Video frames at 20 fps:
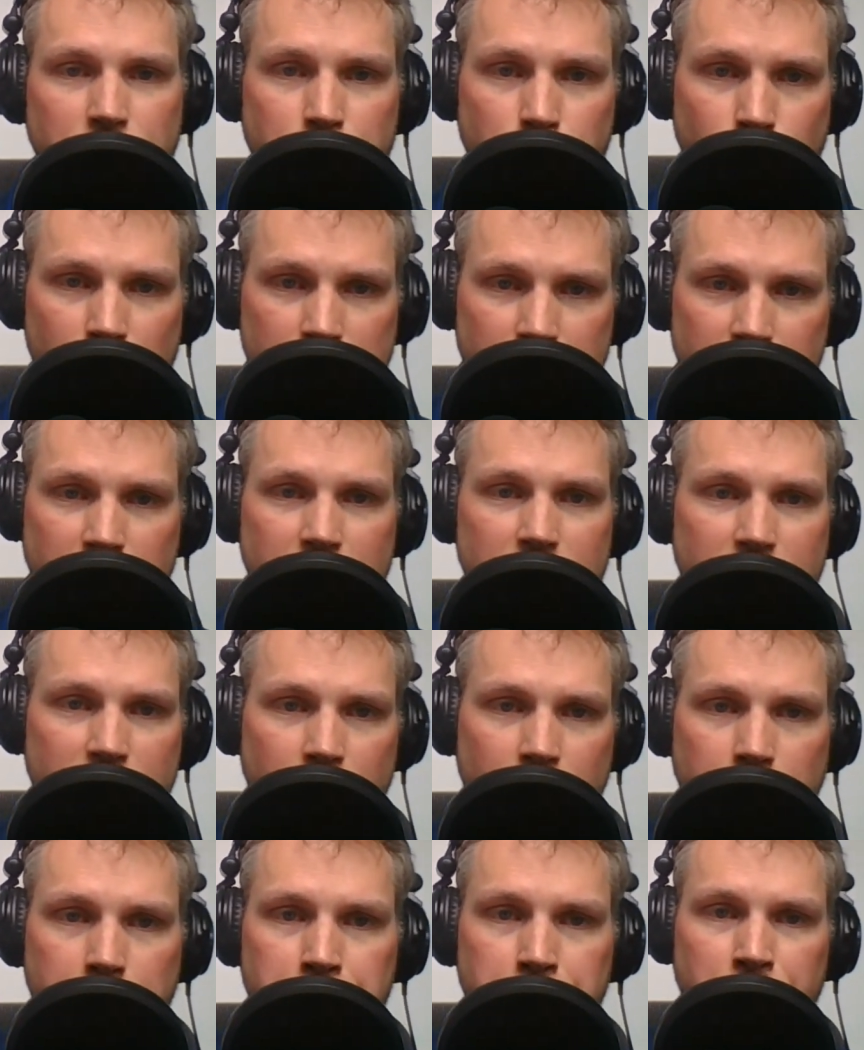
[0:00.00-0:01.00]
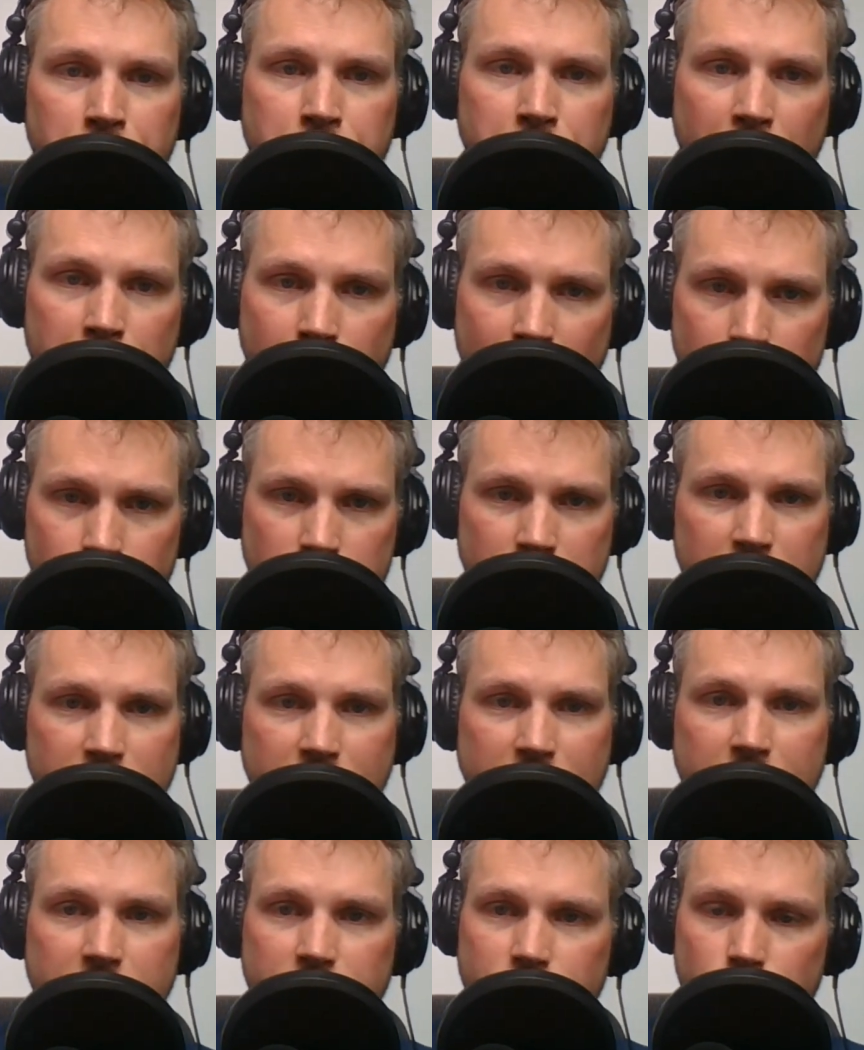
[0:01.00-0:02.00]
And it wasn't until my mom was at
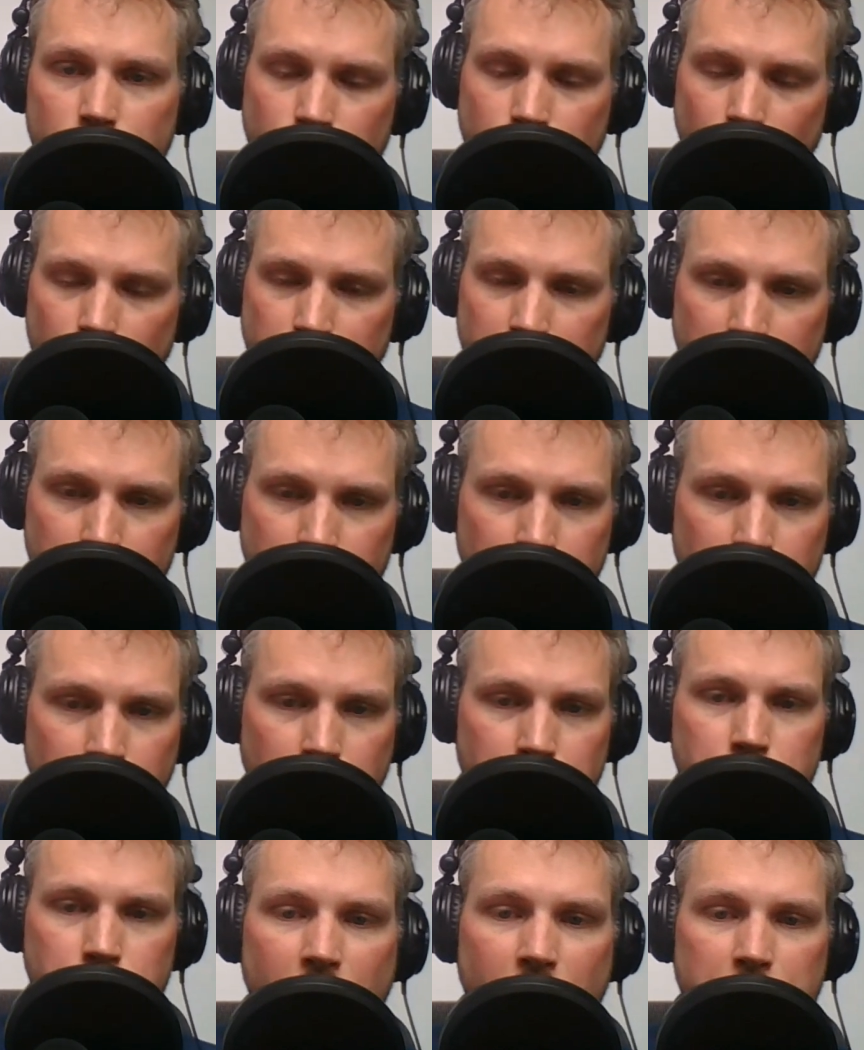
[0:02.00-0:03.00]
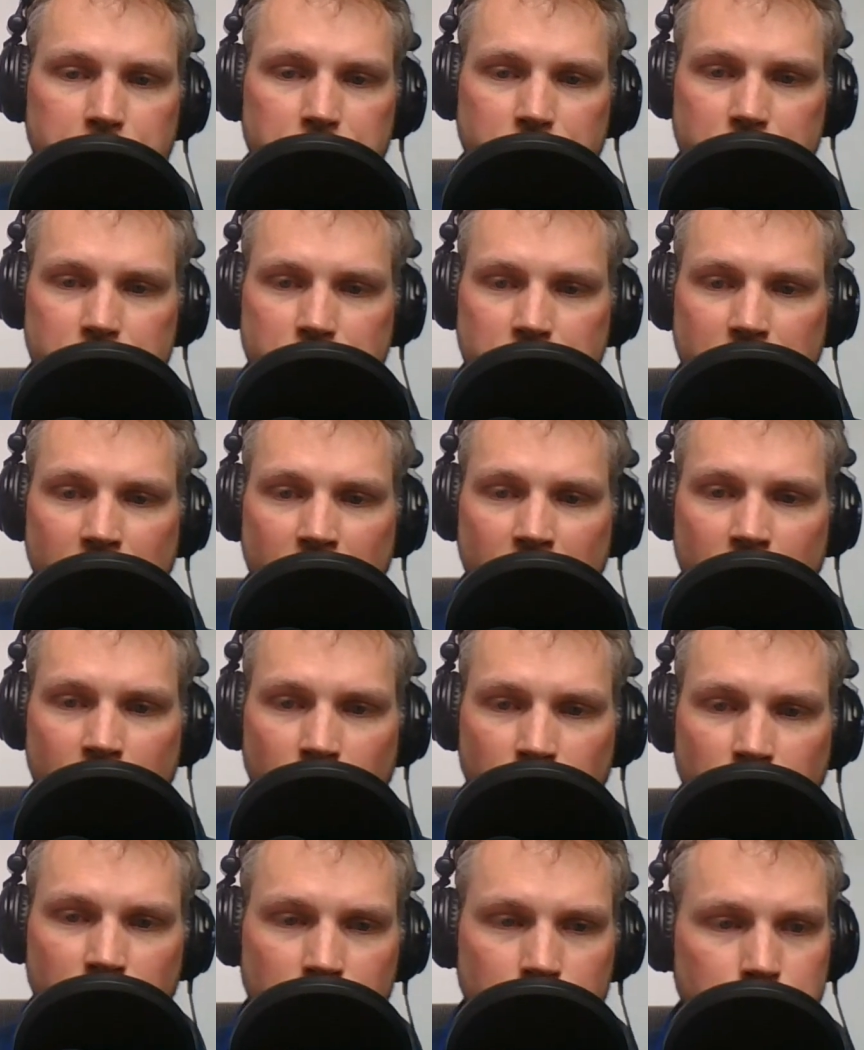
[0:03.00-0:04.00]
the end of her rope and there were no options
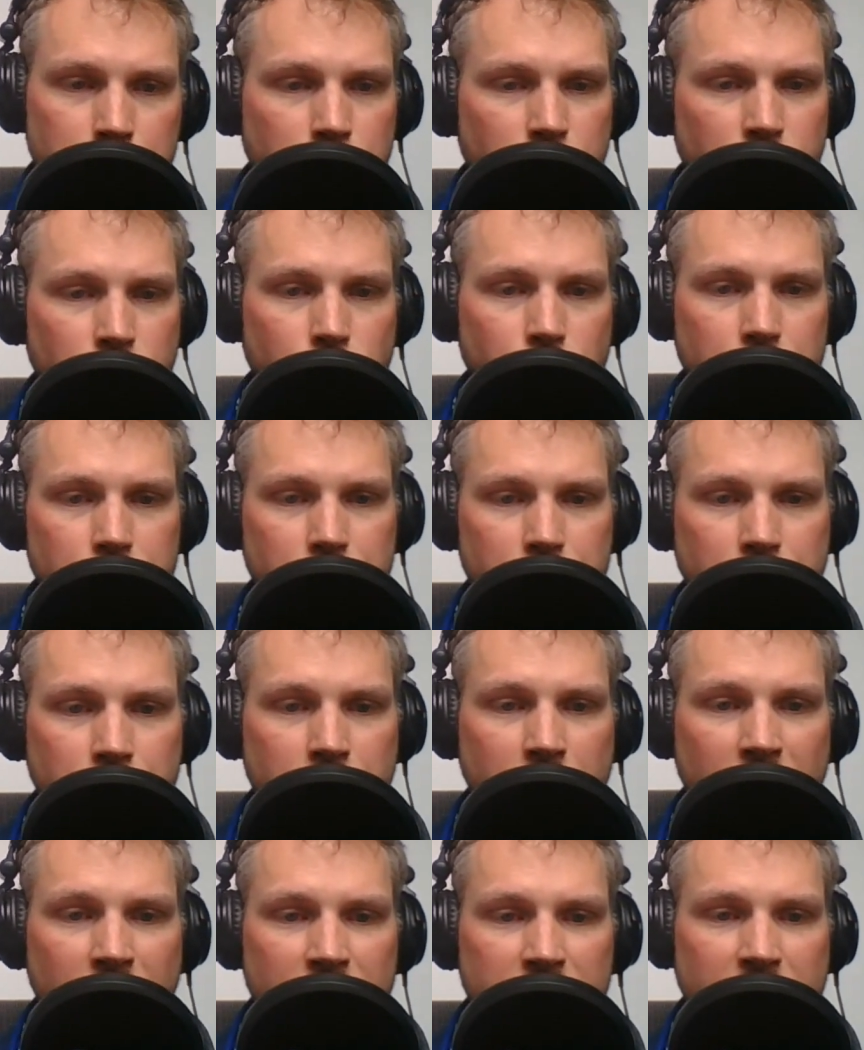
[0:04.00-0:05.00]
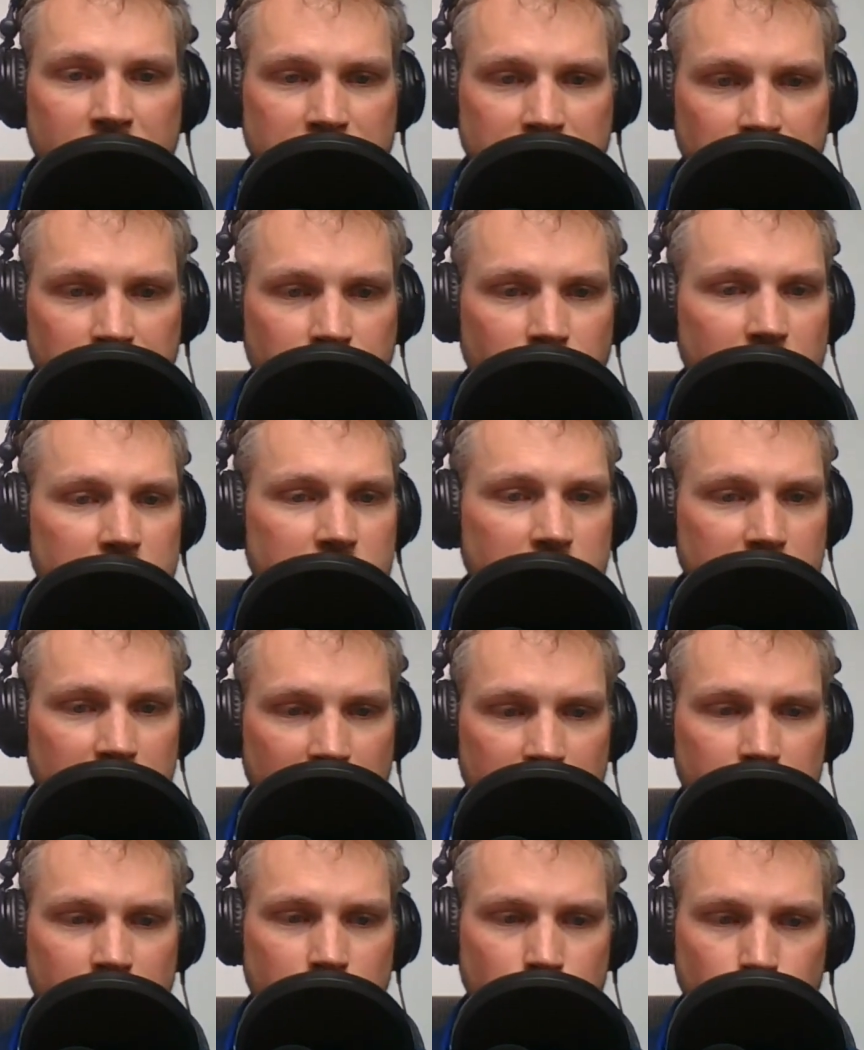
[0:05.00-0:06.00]
available for her that she finally
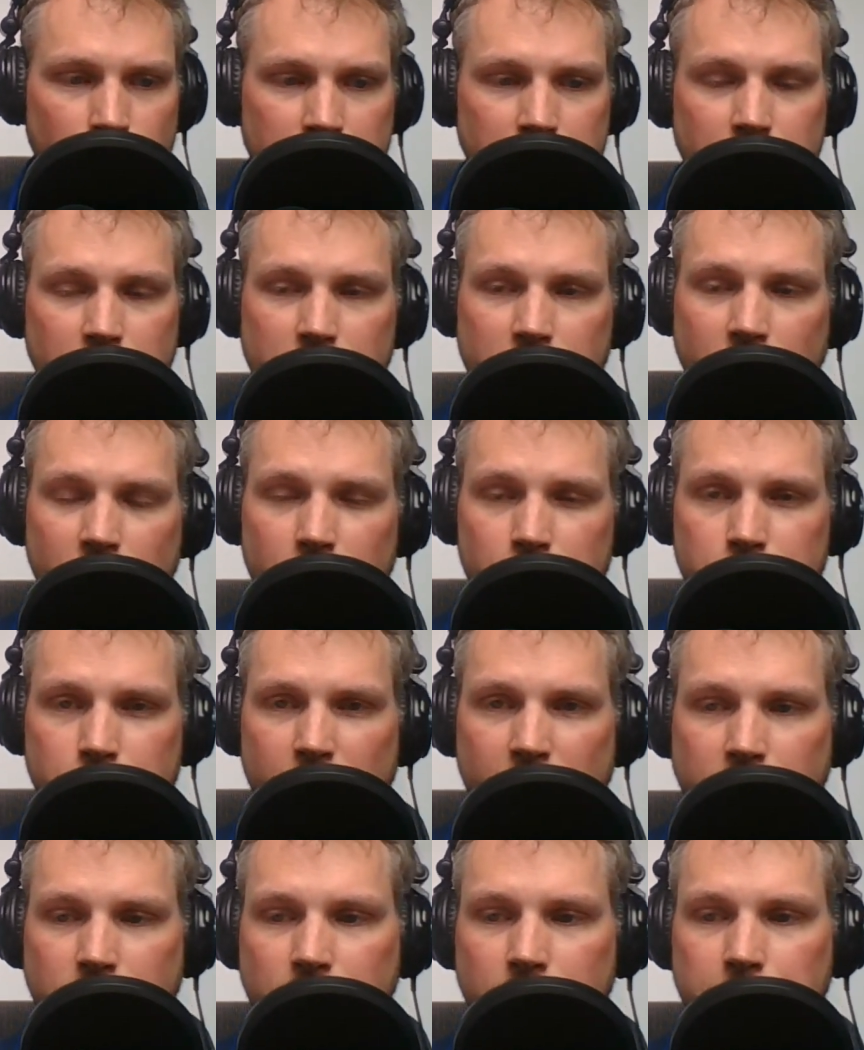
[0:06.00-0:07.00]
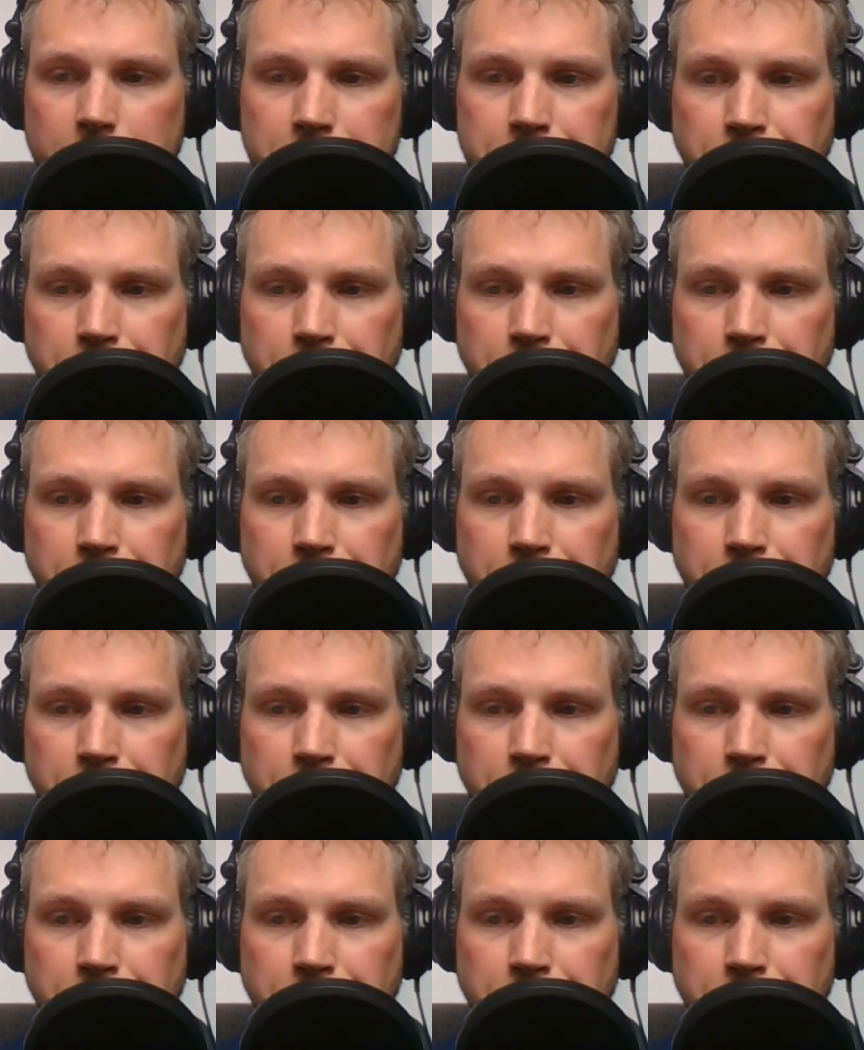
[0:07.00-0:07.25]
gave in and went to the chiropractor.